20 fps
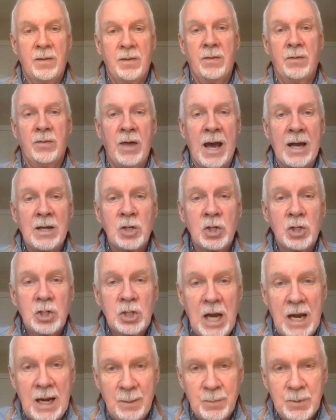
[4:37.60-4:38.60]
that
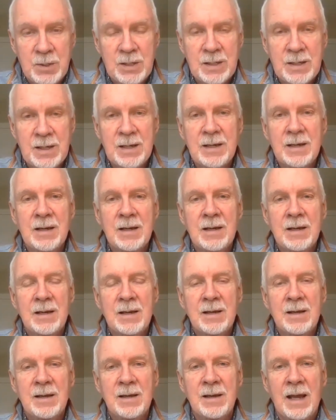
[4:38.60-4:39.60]
shaped
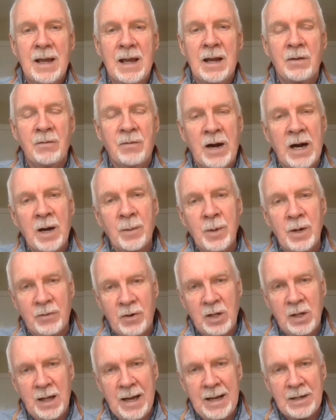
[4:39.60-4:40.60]
an environment of a
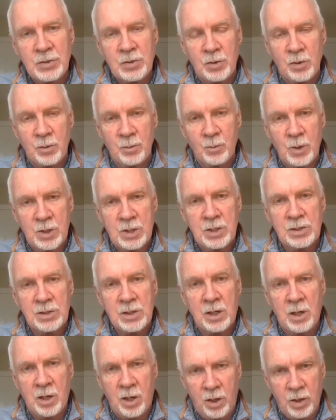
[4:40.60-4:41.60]
classroom, which is a
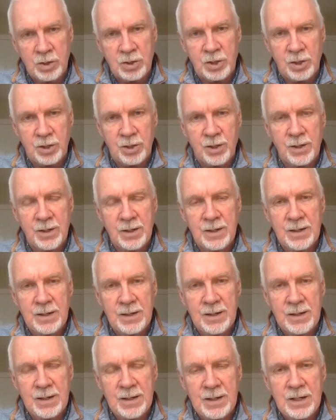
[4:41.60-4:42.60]
culture.
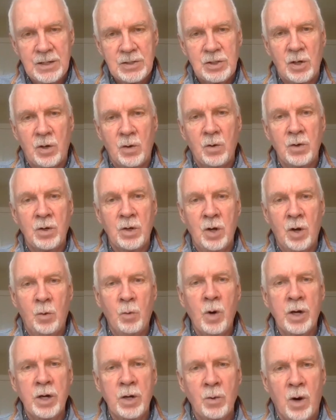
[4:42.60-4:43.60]
So know
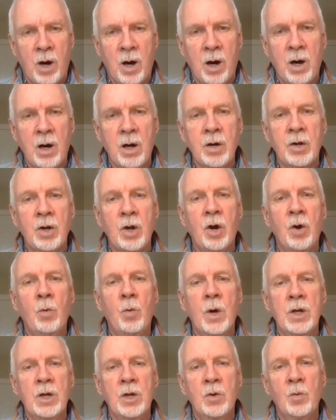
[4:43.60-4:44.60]
where you are, know
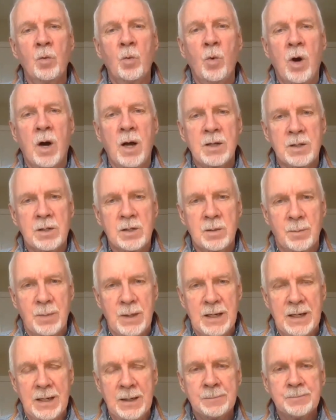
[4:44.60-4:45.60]
what you want to
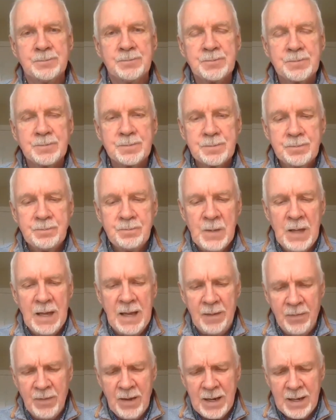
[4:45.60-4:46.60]
be,
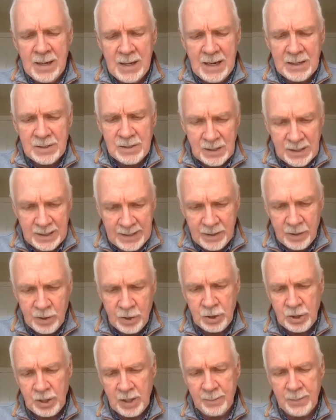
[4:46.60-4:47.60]
and then as
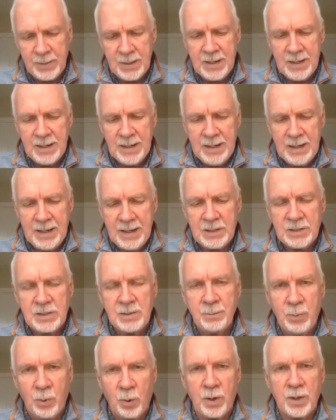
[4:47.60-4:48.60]
leadership, it is
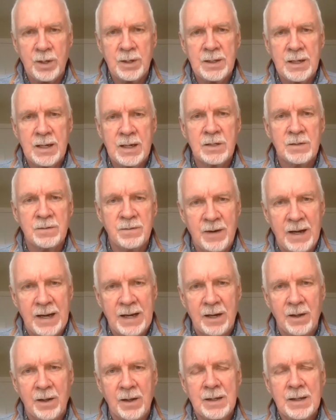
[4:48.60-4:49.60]
important, it is
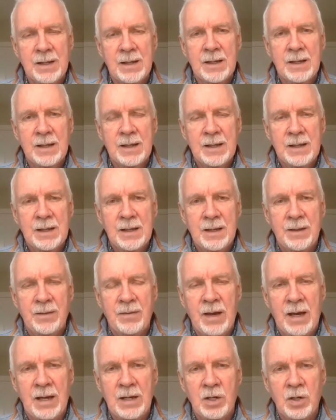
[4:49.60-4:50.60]
vital
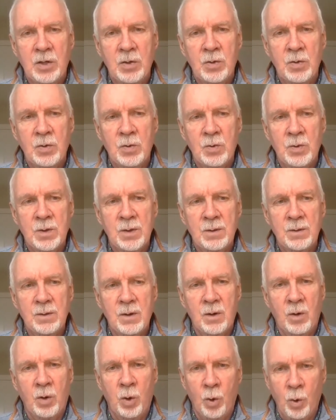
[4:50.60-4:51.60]
that you
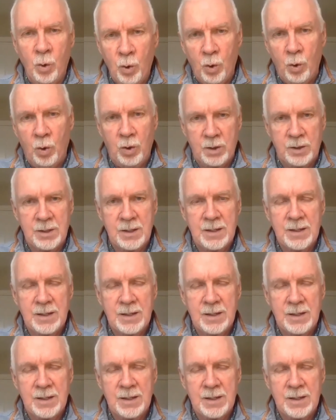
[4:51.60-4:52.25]
hold